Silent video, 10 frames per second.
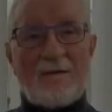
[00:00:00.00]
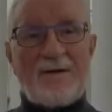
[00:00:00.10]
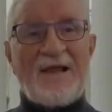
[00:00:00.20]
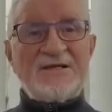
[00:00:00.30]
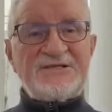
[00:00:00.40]

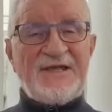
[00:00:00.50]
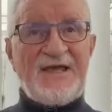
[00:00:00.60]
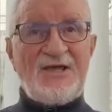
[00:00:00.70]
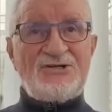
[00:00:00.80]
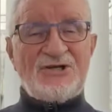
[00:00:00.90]
The next
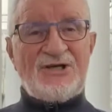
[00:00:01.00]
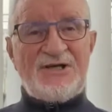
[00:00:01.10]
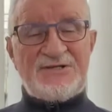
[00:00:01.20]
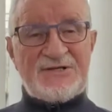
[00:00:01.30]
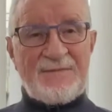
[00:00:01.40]
stage
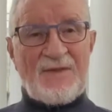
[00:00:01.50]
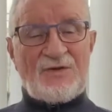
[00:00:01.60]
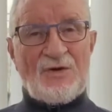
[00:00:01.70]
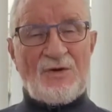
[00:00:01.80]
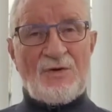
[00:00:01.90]
is
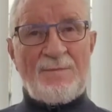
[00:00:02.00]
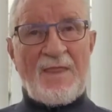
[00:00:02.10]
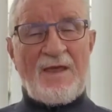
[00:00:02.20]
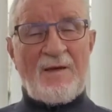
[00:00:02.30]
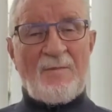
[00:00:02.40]
to
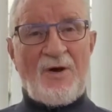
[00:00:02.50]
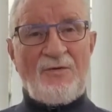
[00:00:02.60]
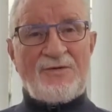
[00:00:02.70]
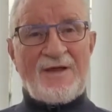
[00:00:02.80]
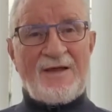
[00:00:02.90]

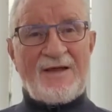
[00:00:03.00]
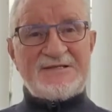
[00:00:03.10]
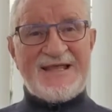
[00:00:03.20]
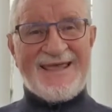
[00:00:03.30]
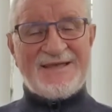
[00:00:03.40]
mount a
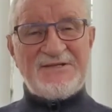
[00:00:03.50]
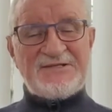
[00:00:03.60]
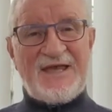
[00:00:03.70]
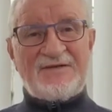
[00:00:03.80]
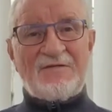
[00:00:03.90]
second
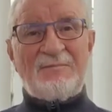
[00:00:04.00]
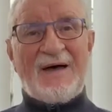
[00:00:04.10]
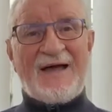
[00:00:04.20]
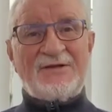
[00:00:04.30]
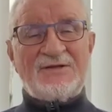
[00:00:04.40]
set of
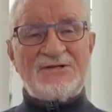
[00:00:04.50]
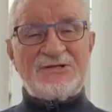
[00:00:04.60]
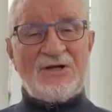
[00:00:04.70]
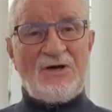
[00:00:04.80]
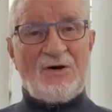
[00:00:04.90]

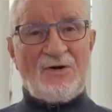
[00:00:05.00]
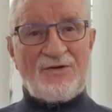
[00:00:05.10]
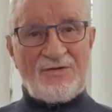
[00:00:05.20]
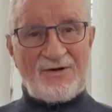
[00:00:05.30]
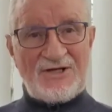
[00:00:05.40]
battens
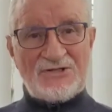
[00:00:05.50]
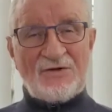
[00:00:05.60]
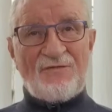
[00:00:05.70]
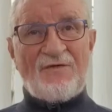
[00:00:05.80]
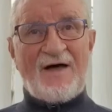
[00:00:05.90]
onto the
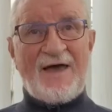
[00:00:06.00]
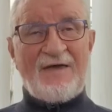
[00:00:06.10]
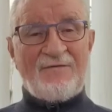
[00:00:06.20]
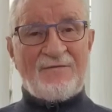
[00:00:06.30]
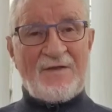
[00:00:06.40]
original
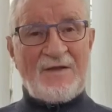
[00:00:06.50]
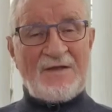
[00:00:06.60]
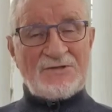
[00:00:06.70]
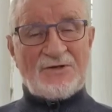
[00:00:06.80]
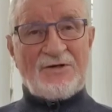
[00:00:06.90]
5.
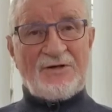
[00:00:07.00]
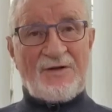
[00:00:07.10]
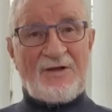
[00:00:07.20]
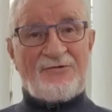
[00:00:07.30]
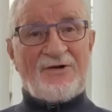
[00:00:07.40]
So
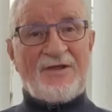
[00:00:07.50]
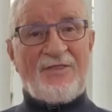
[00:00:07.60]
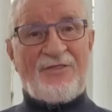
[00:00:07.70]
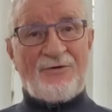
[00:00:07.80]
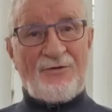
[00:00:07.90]
you're
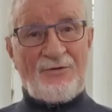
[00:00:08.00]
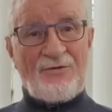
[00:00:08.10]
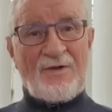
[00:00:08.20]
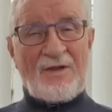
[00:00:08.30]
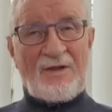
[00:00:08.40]
drilling
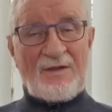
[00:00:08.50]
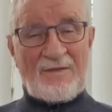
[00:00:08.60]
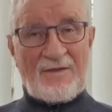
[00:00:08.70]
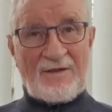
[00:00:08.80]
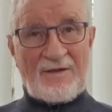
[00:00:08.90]
through
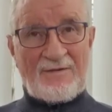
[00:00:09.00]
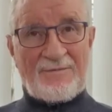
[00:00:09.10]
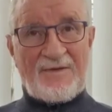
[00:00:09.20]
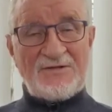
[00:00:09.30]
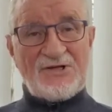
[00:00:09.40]
the
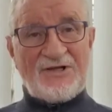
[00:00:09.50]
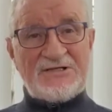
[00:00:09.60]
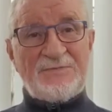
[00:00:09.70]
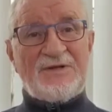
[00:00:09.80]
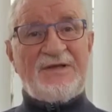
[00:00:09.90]

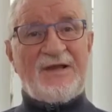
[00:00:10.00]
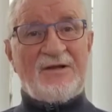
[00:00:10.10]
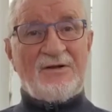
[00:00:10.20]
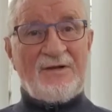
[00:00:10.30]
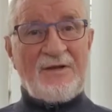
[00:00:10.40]
insulation
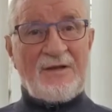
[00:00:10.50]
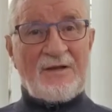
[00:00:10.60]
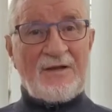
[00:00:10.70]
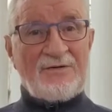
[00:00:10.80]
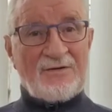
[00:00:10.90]
material
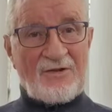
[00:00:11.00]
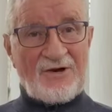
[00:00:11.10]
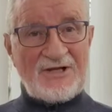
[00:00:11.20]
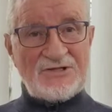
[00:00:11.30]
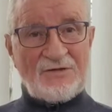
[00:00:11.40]
into the
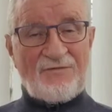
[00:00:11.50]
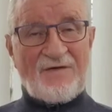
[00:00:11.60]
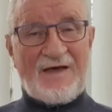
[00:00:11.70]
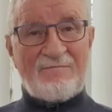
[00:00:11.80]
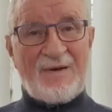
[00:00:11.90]
original
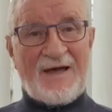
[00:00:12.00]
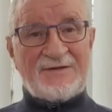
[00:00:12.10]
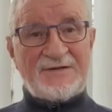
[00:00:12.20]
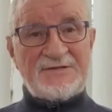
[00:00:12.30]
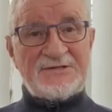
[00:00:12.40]
5
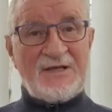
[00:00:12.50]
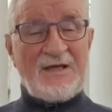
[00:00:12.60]
battens